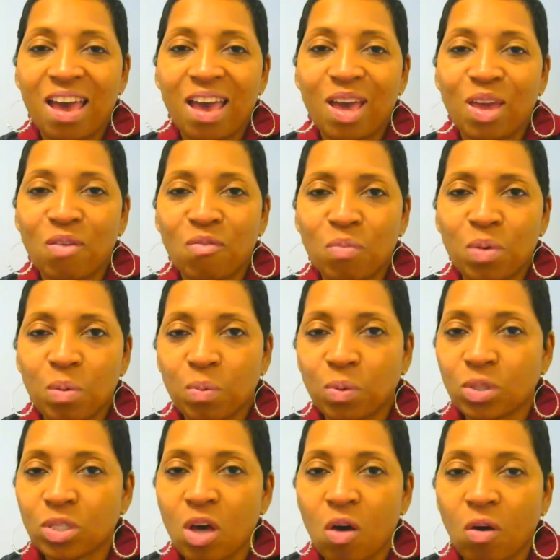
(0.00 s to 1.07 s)
And if people
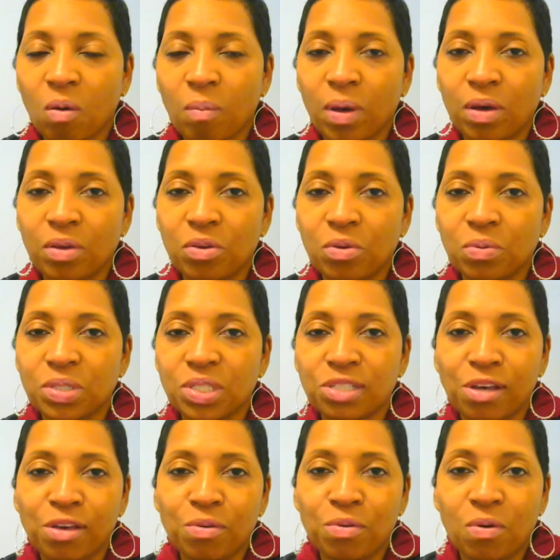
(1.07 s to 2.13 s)
talk about you and
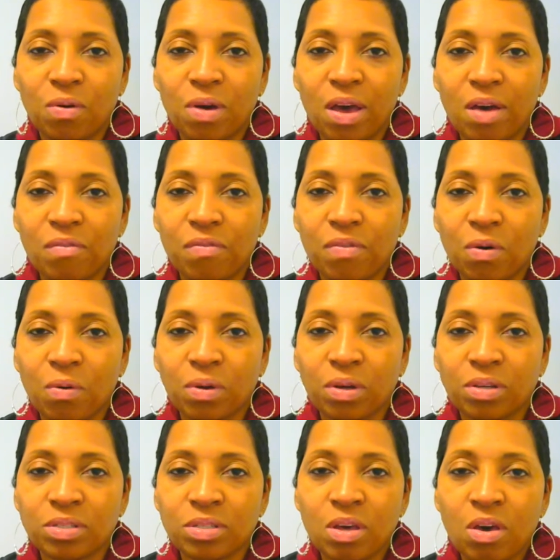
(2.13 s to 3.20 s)
say you don't have
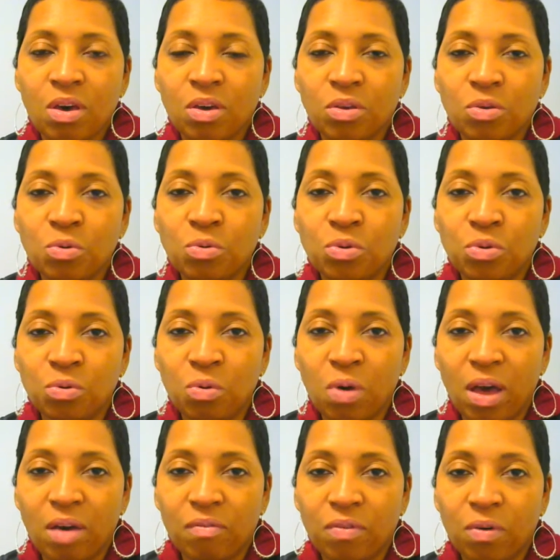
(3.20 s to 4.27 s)
focus, you do
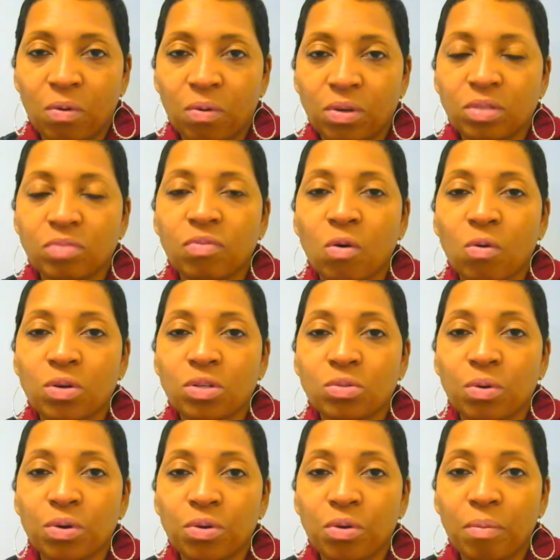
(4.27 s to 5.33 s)
have focus. Focus
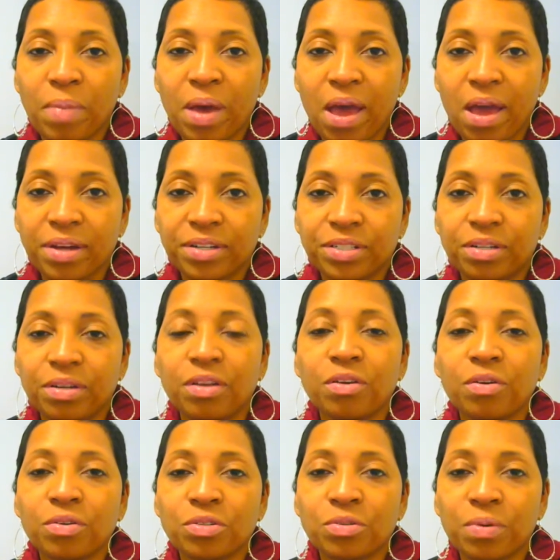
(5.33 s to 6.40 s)
on your passion and
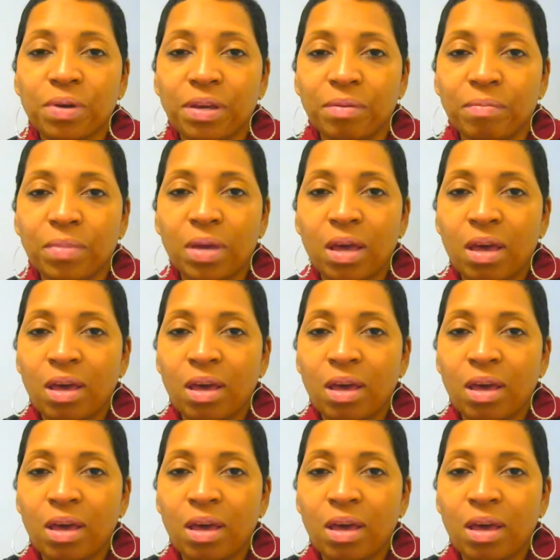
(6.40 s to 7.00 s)
your dream.